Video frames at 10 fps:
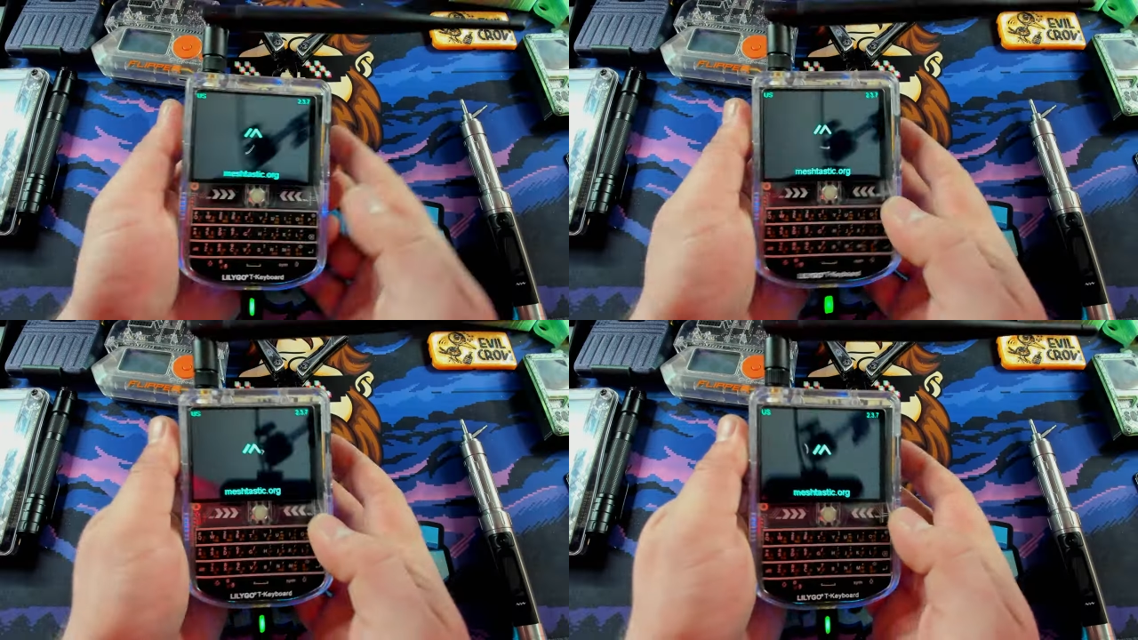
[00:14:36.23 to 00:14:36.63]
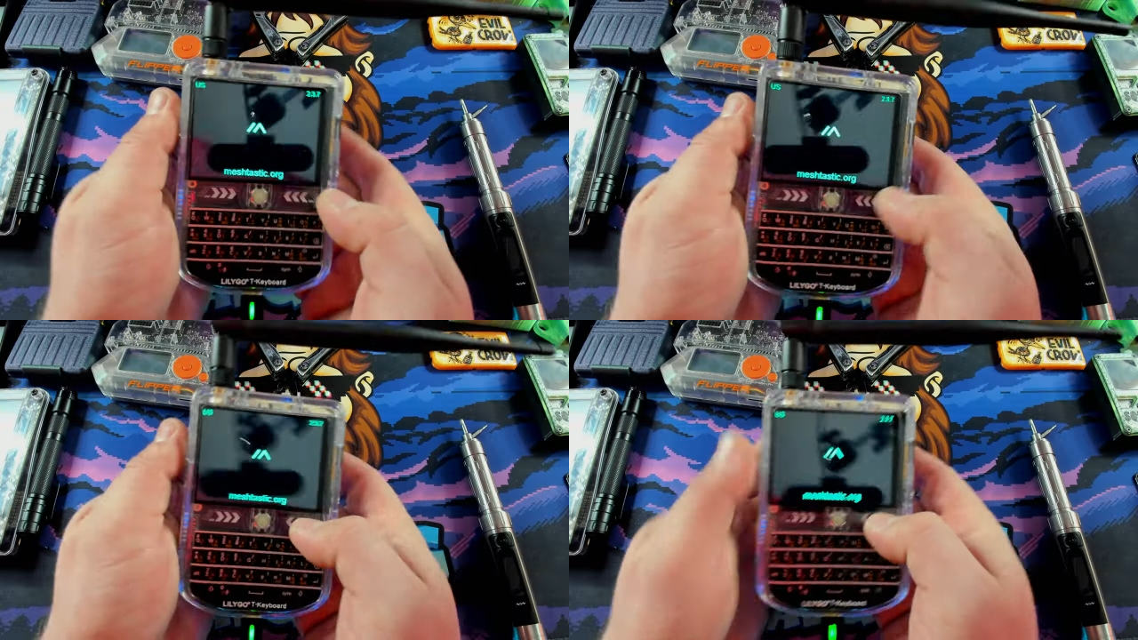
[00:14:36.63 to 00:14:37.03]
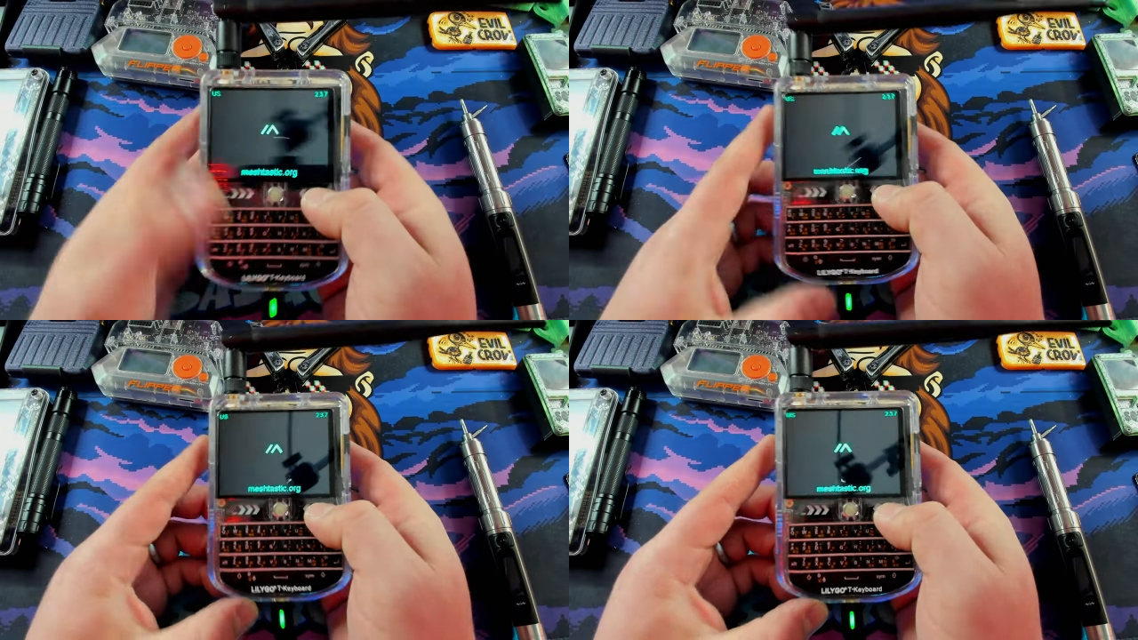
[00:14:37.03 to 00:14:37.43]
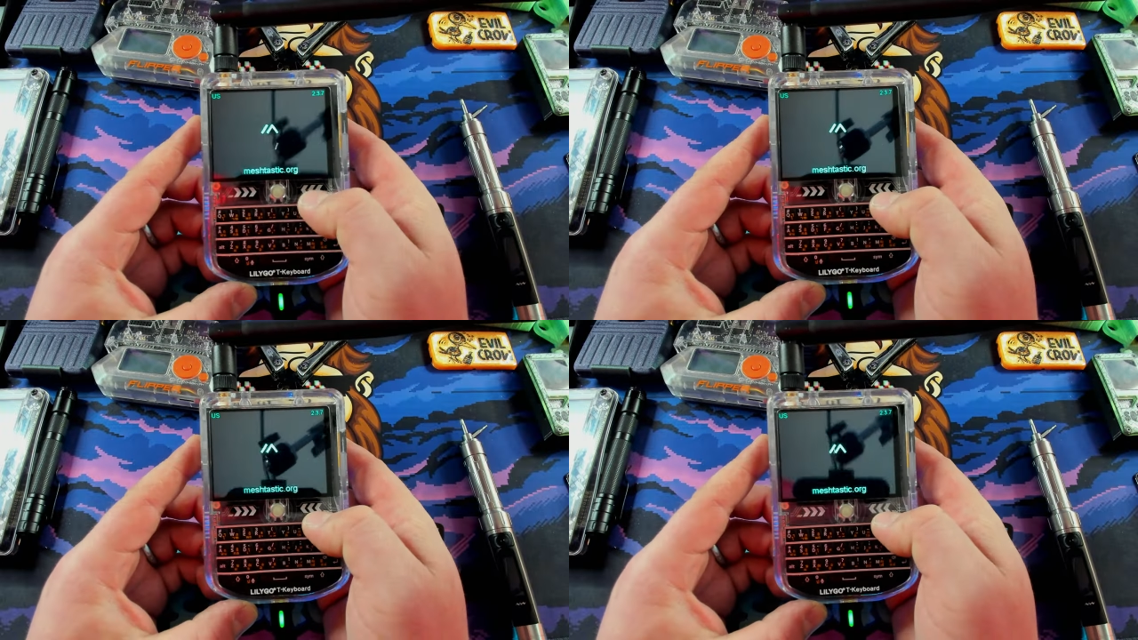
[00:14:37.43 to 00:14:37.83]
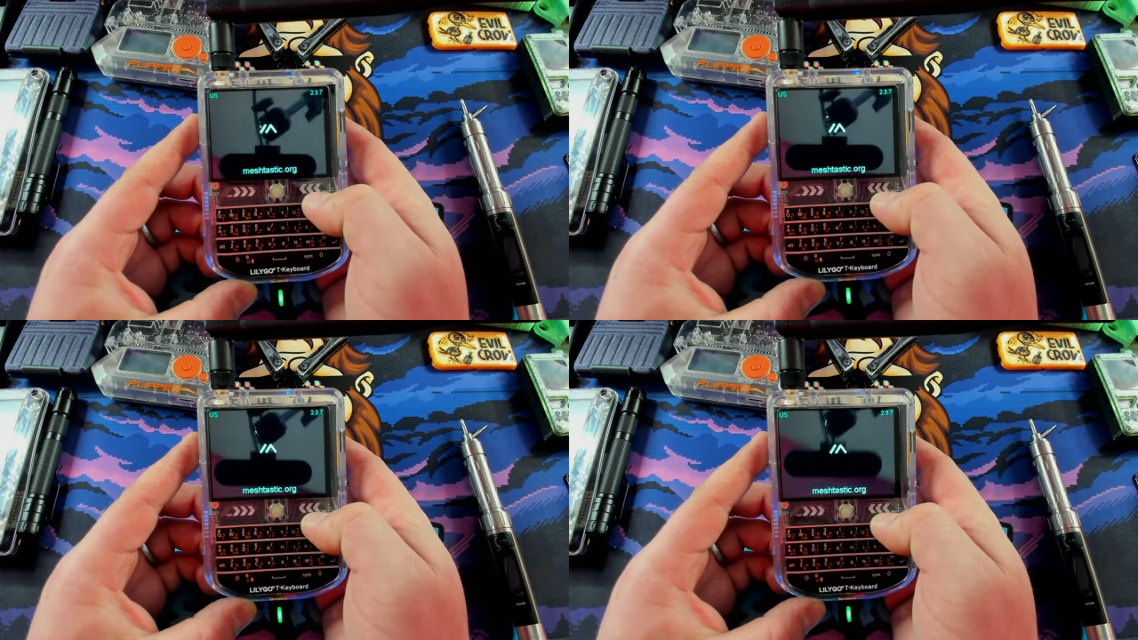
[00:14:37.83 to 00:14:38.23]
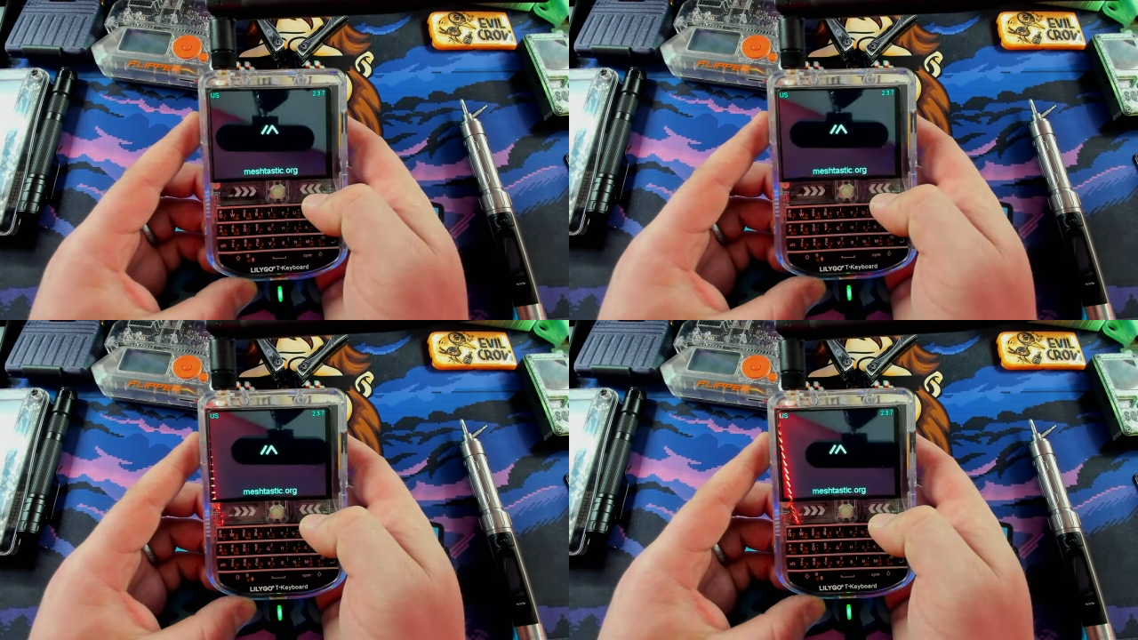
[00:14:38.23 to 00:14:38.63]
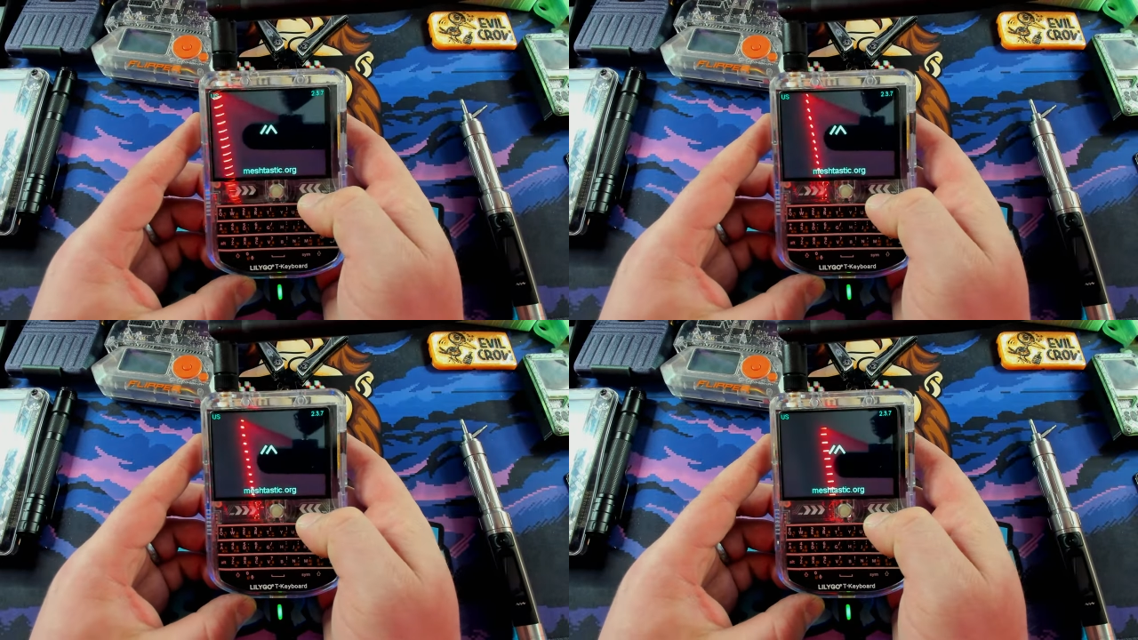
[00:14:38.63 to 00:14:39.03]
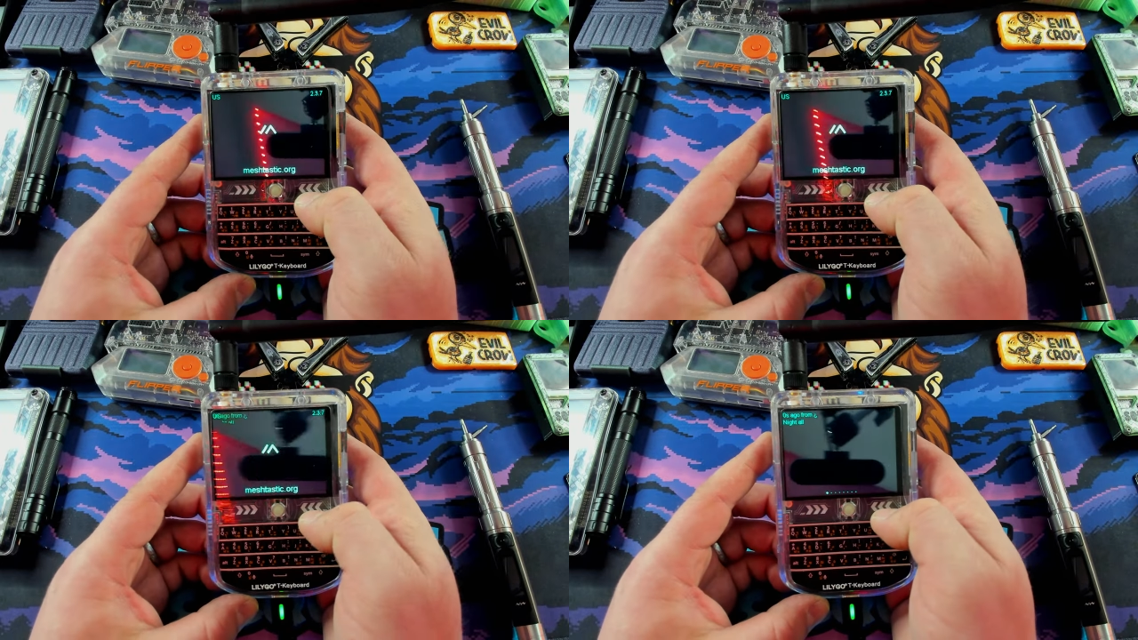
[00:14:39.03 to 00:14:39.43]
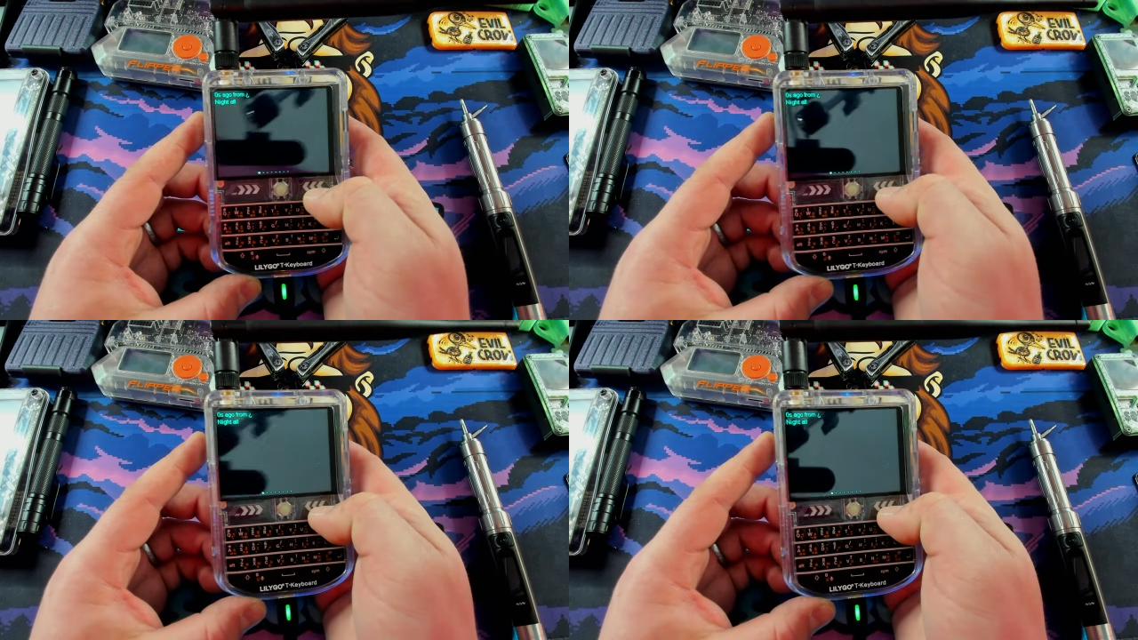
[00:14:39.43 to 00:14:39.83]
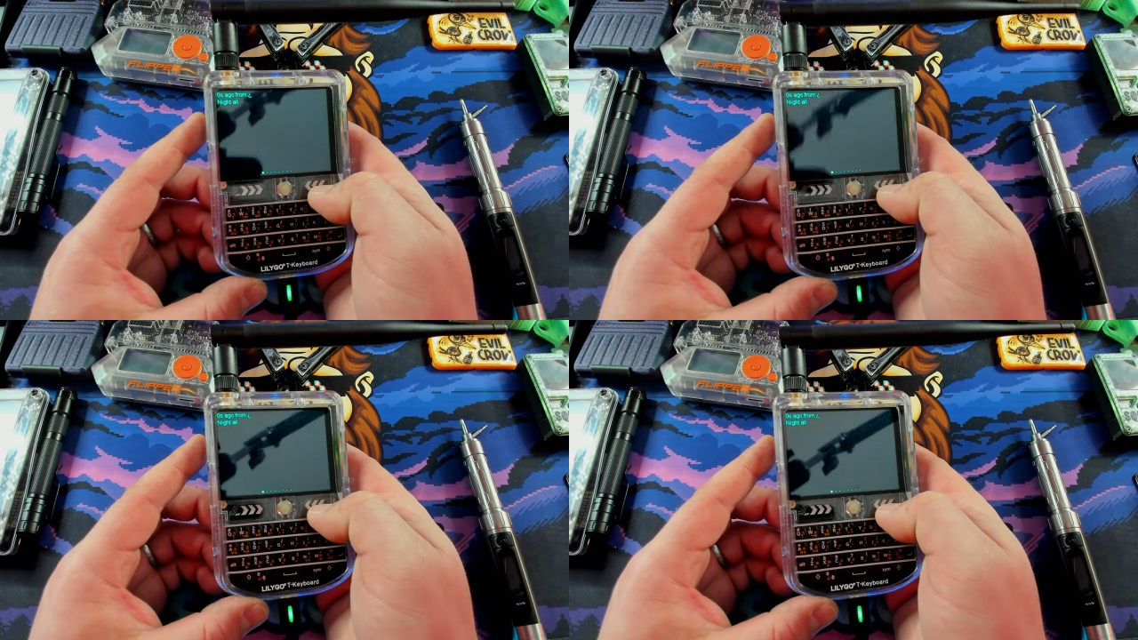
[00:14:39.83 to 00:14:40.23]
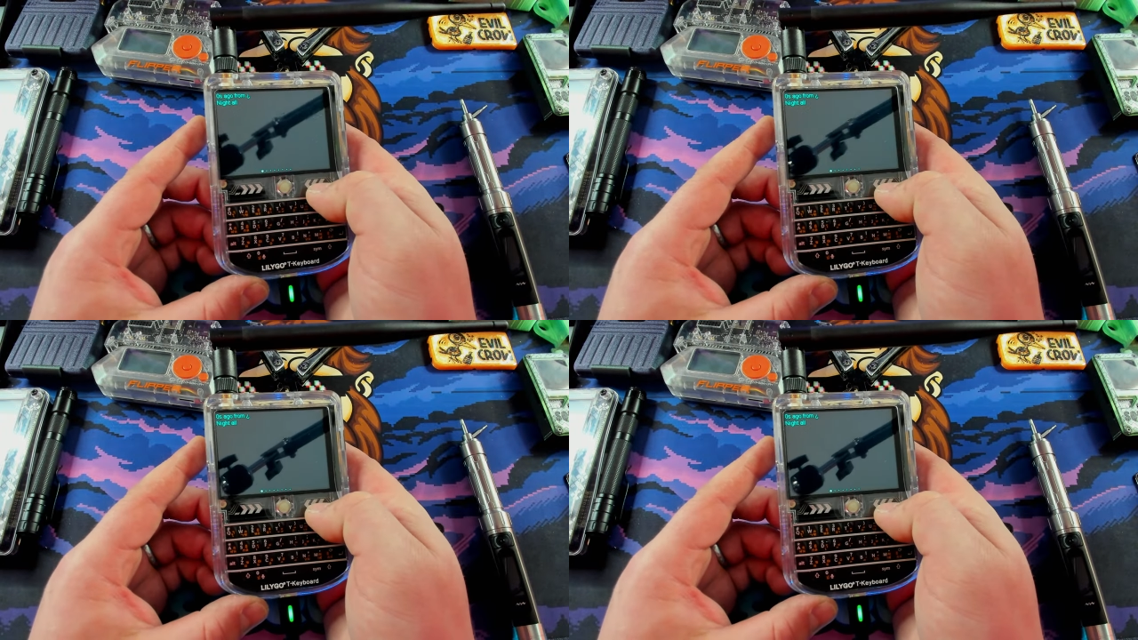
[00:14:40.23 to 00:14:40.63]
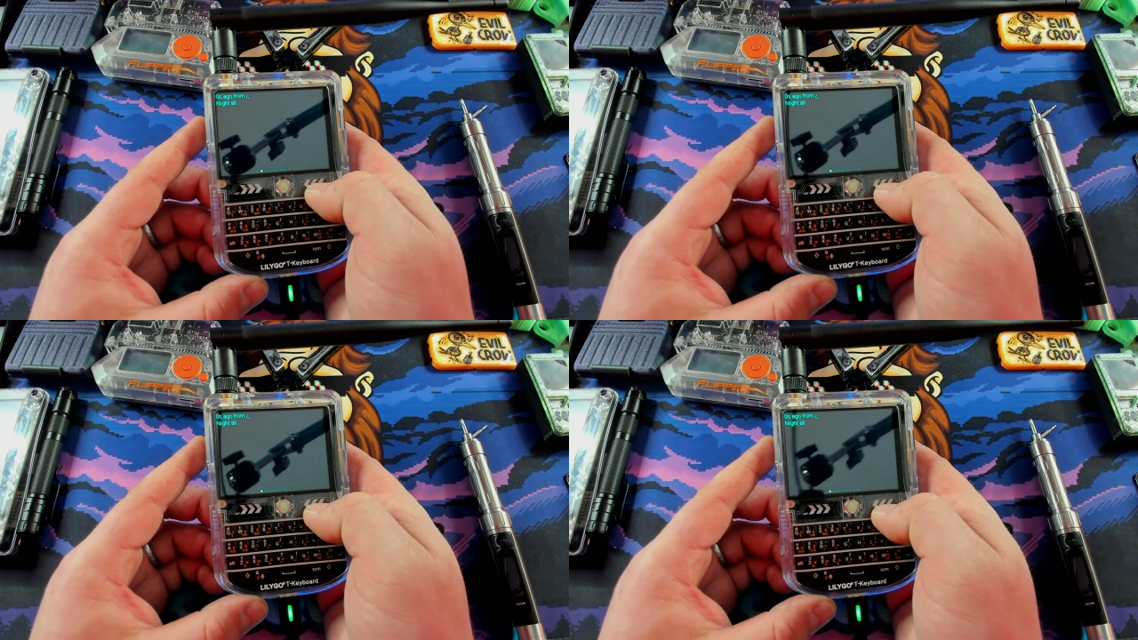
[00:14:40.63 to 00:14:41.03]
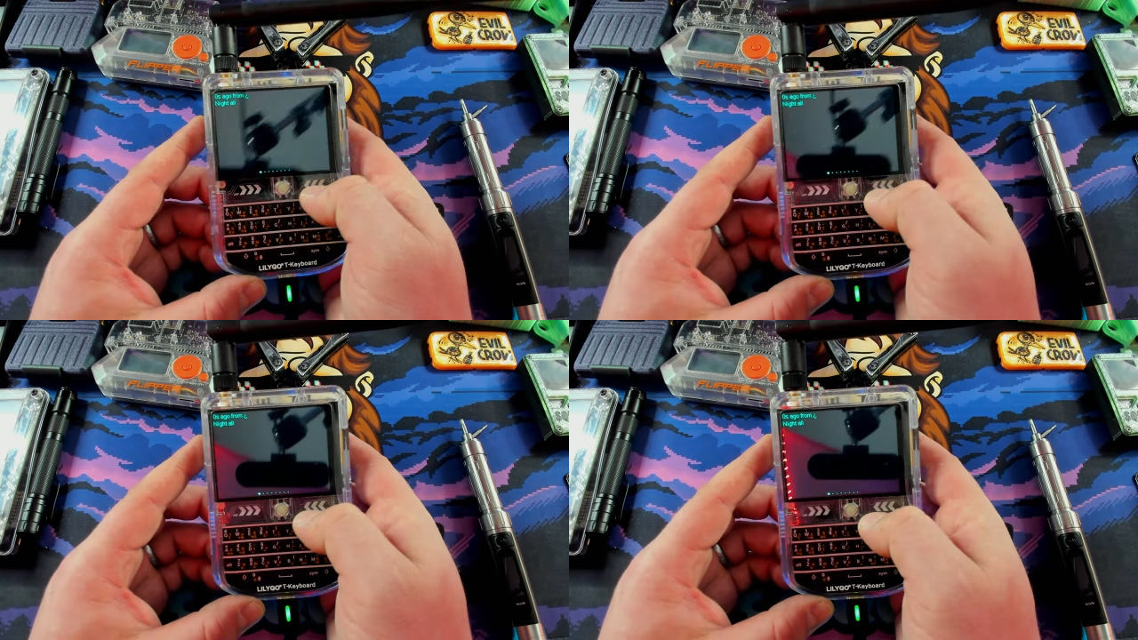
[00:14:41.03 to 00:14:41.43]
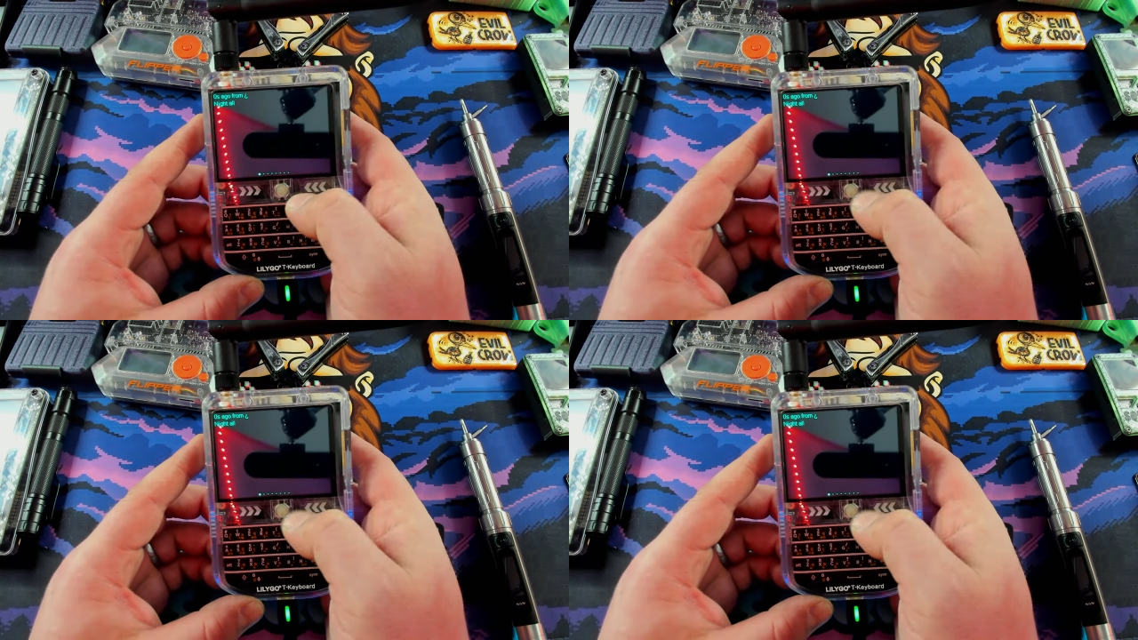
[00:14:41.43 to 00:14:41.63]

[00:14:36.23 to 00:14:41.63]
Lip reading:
[unreadable: no face in view]